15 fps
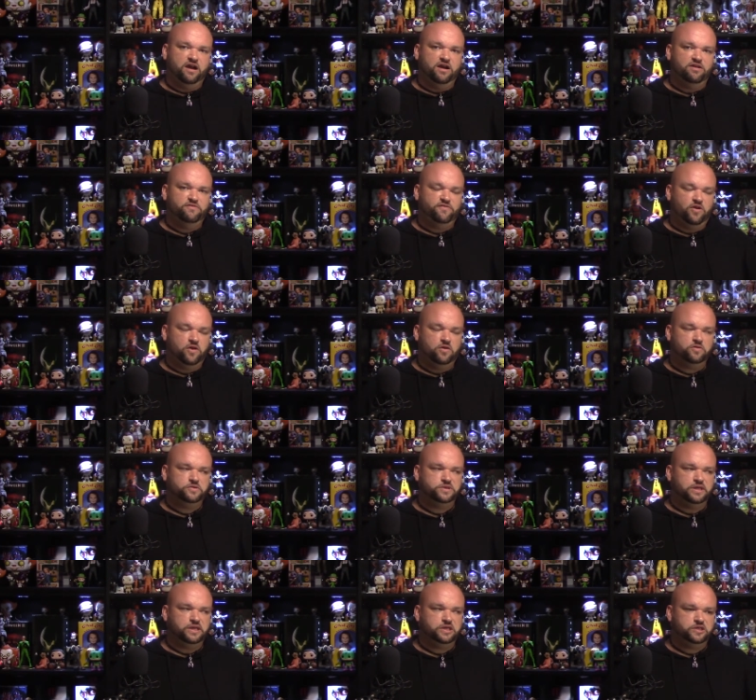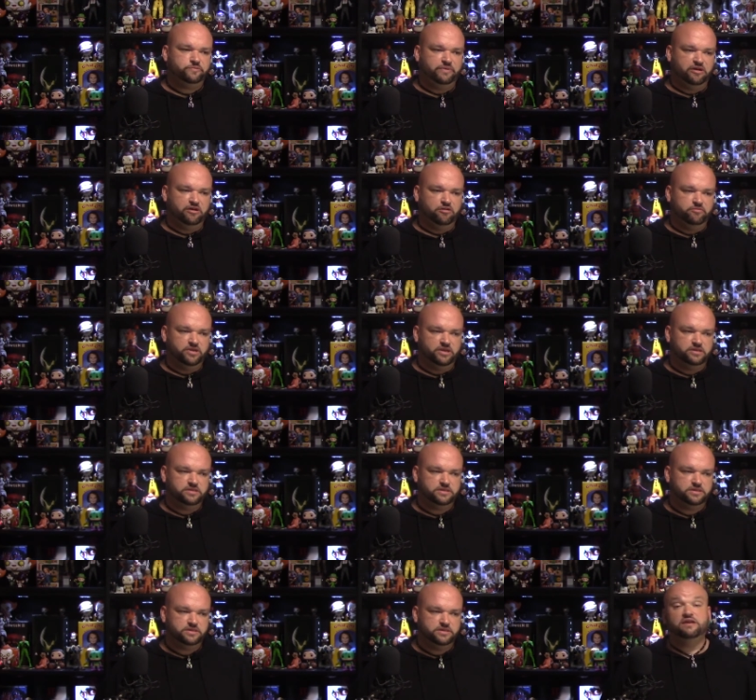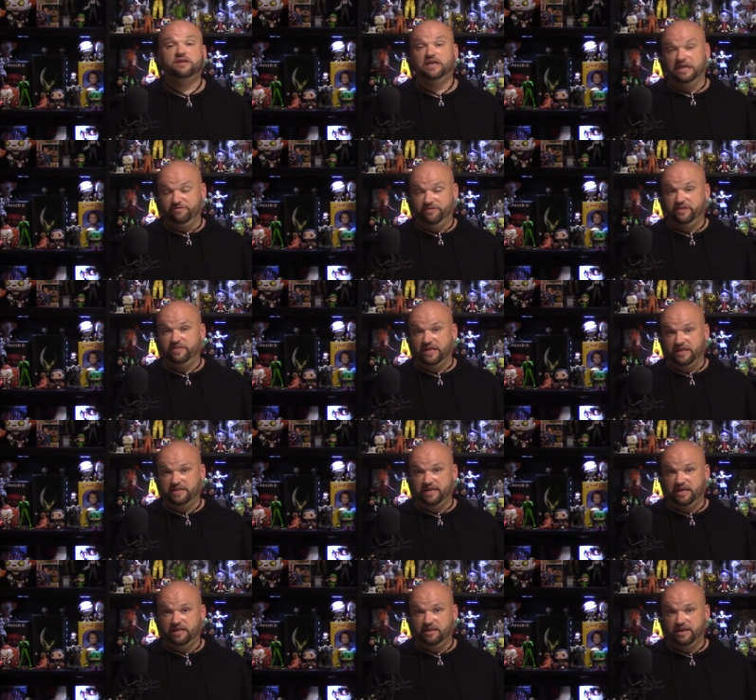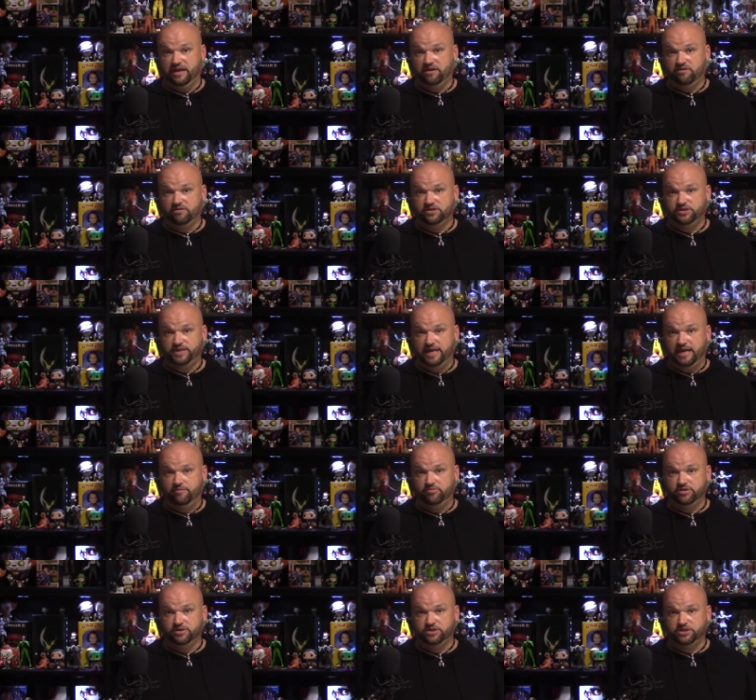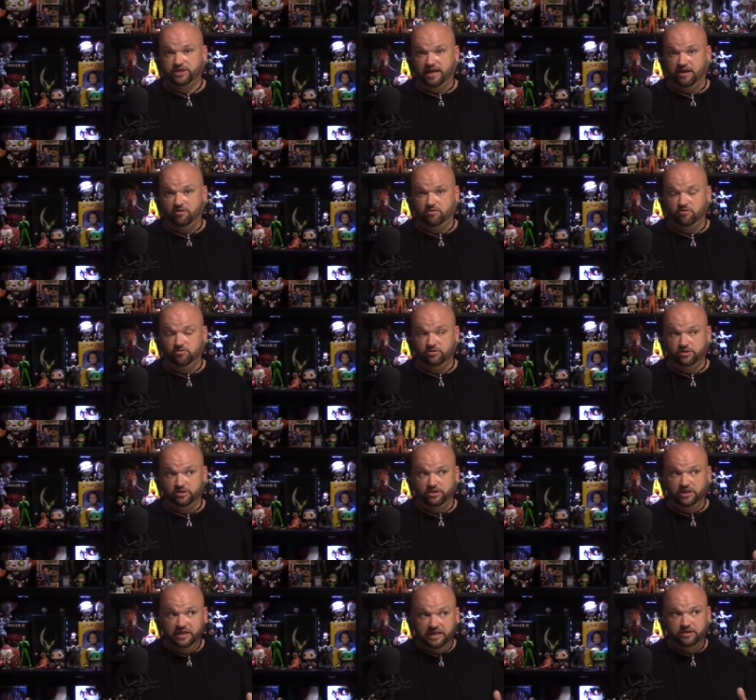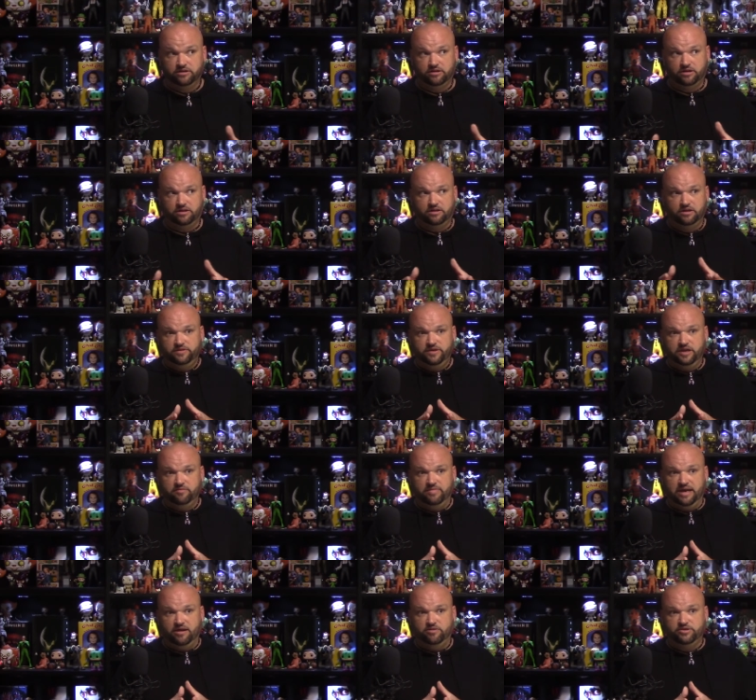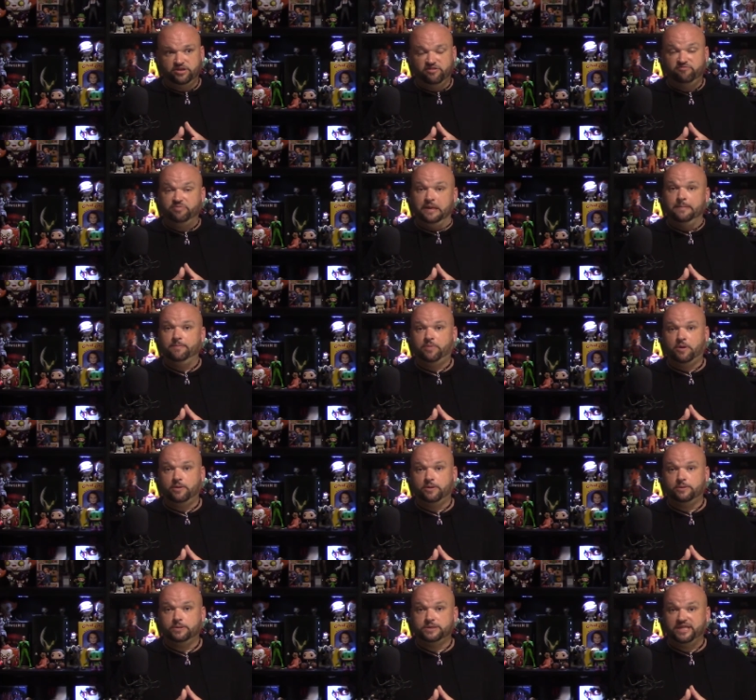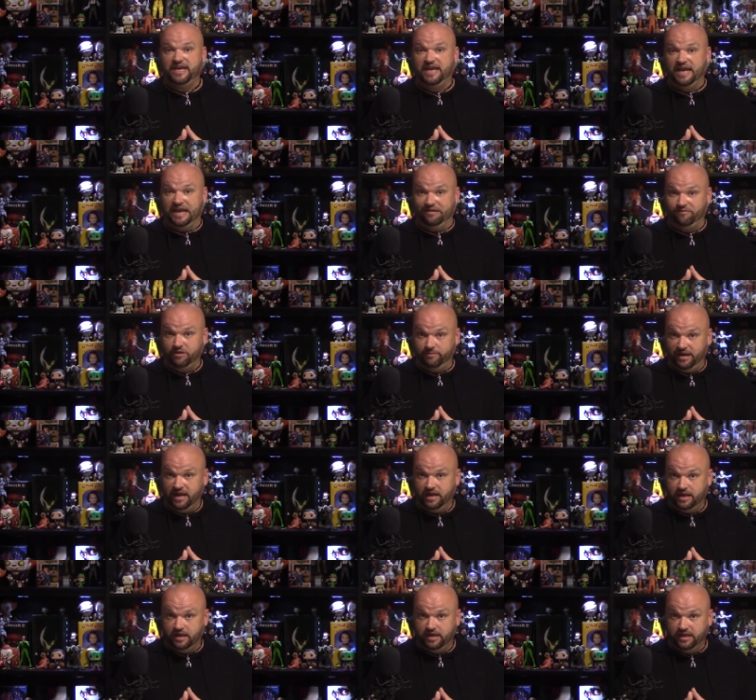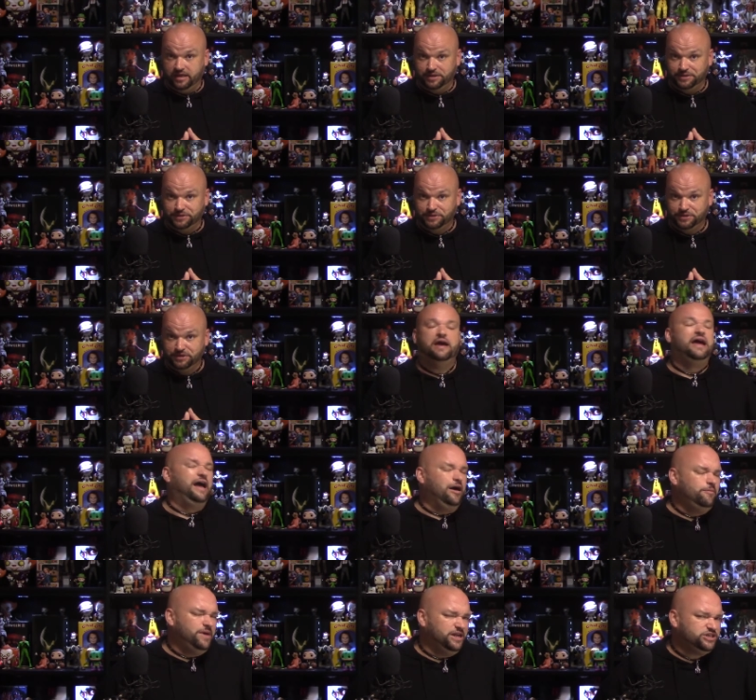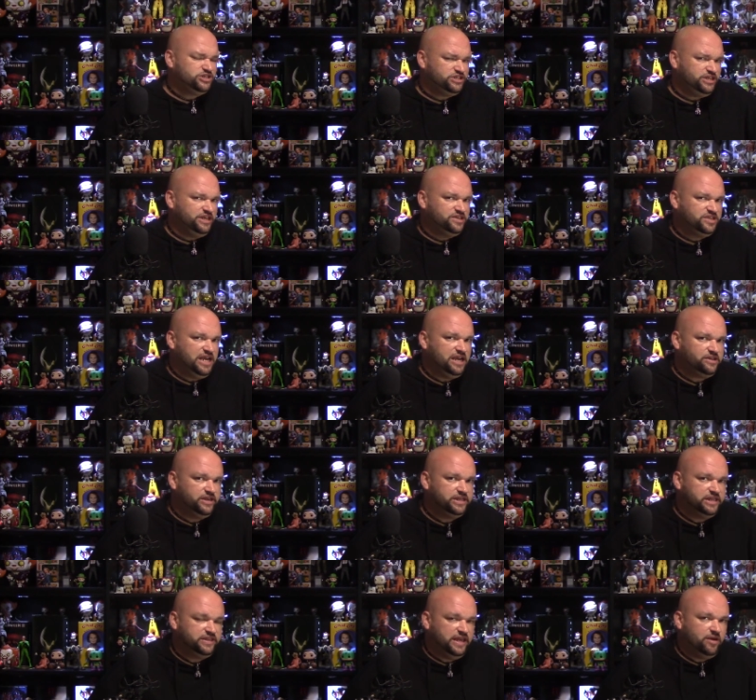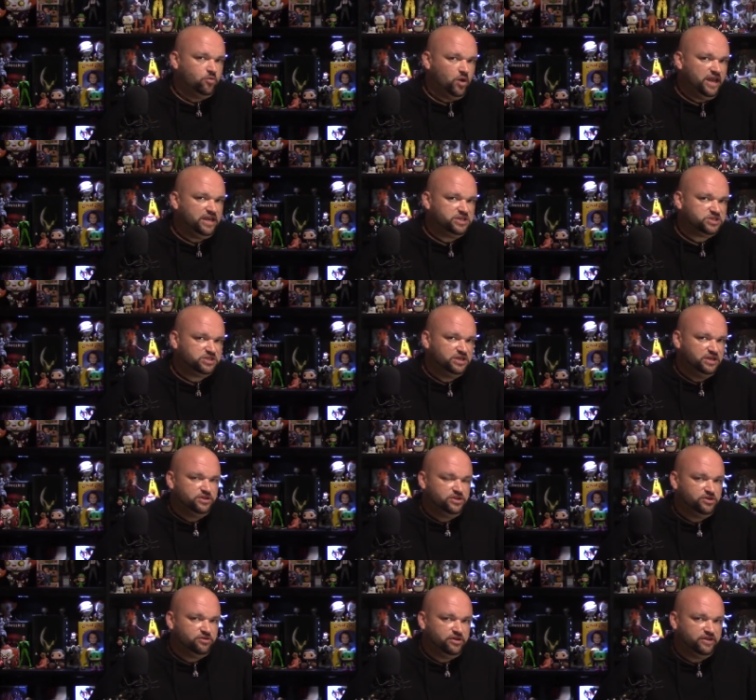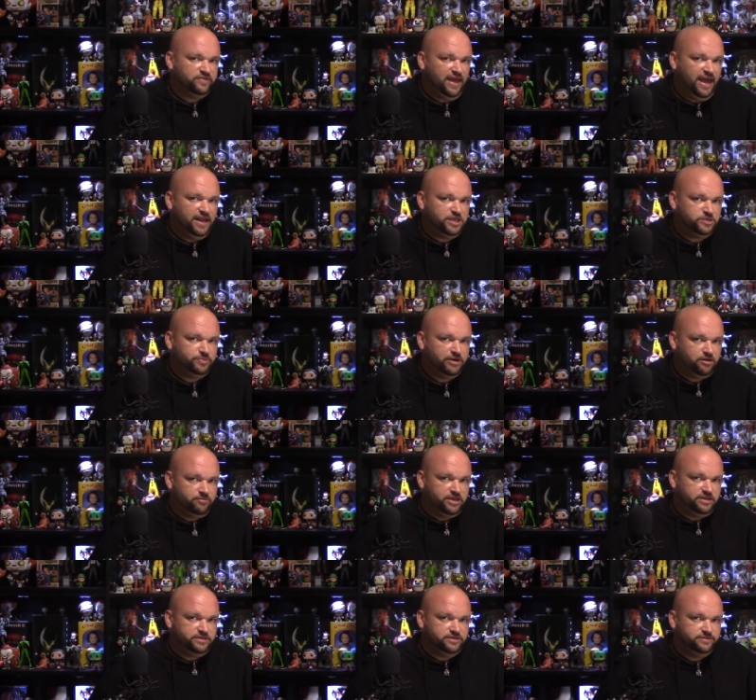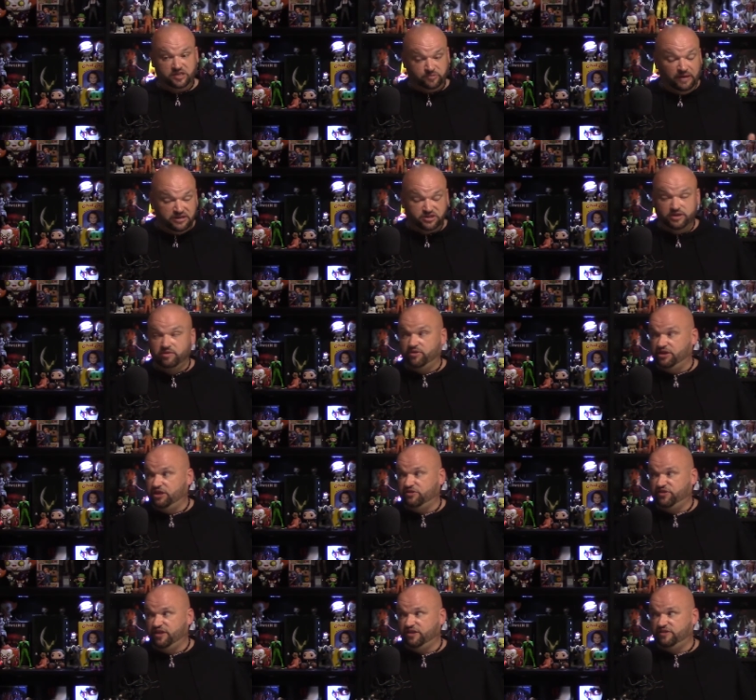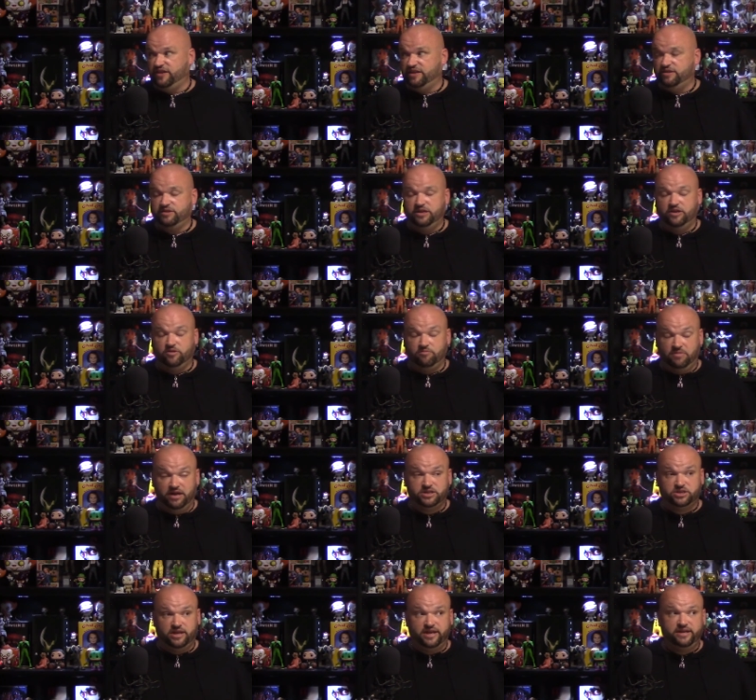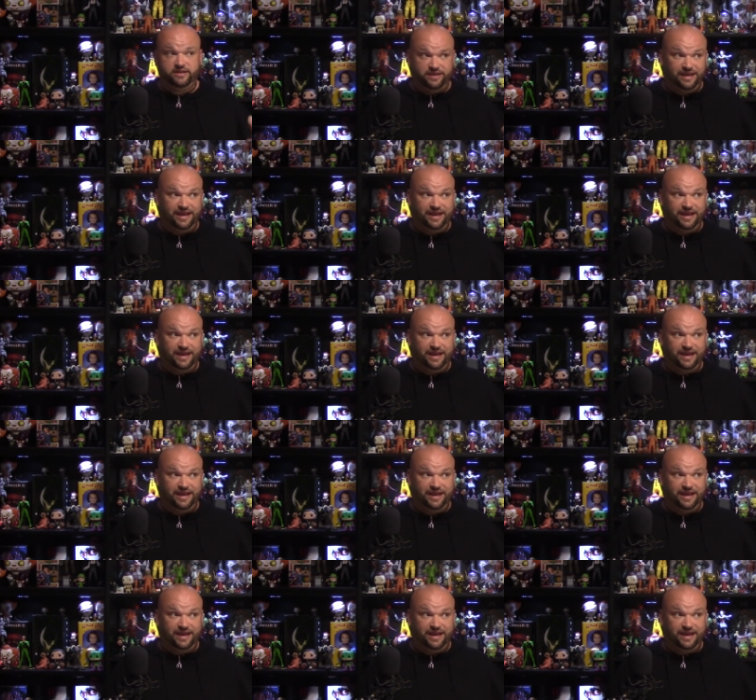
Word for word: of Hulk's experiments, given that they later establish how little the amount of Pym particles they have remaining is, uh, how much exactly did they waste during that experiment? Especially when you think that, you know, much like